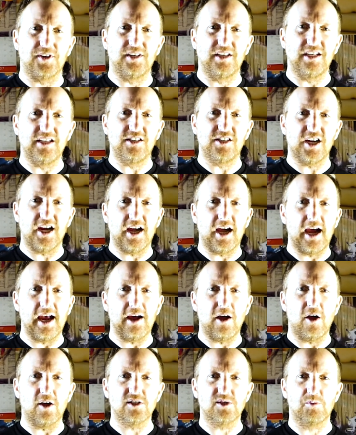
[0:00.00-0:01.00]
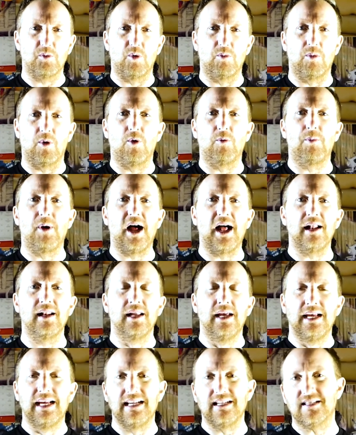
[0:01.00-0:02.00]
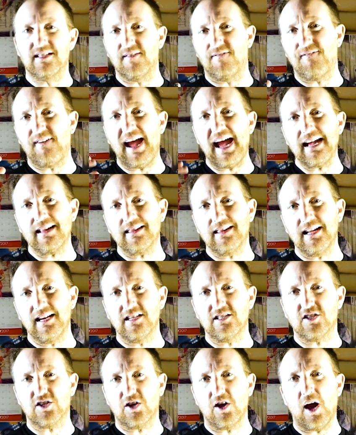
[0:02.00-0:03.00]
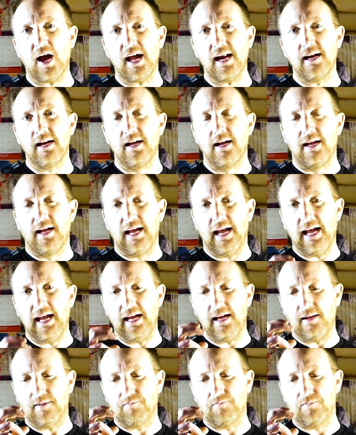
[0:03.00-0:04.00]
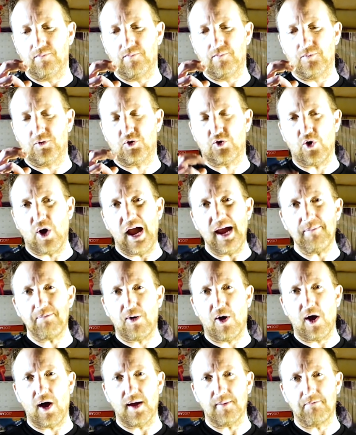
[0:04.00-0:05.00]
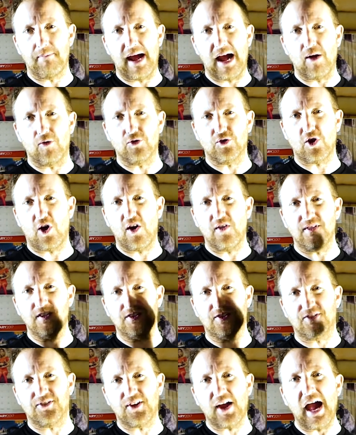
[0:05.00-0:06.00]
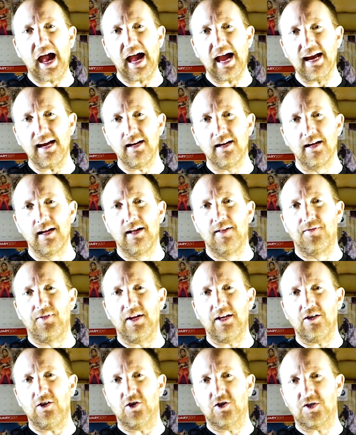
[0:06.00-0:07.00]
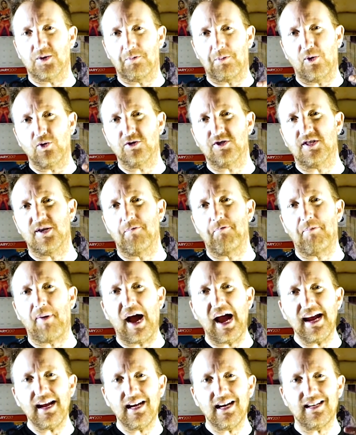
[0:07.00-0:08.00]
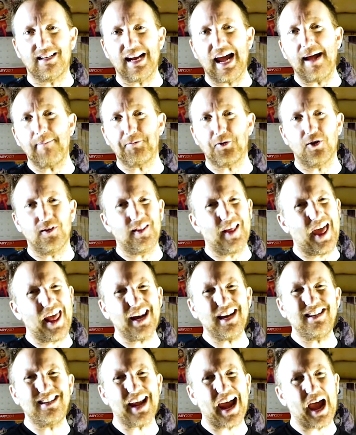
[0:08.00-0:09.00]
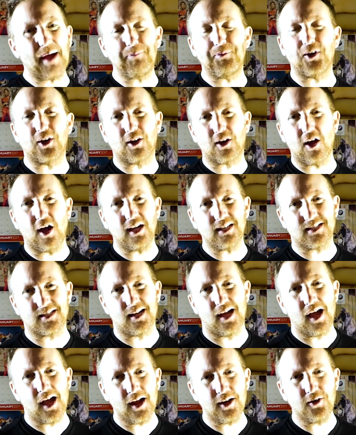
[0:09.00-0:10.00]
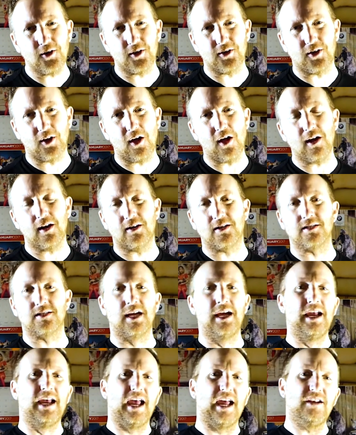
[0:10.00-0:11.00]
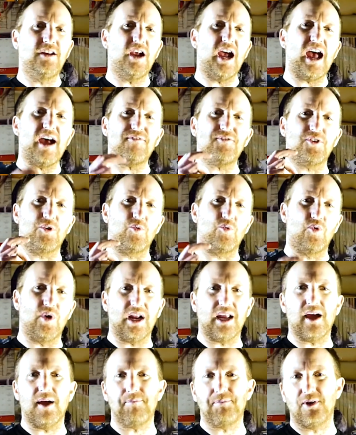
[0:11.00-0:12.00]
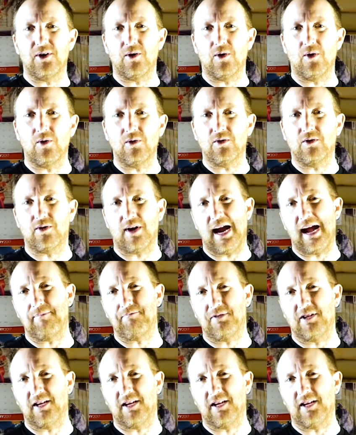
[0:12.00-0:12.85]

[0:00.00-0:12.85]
DJI Osmo Mobile is the fact that it's got a tripod mount on the side that you're supposed to buy an adapter, and that adapter costs $100, and you have to rig up your own crap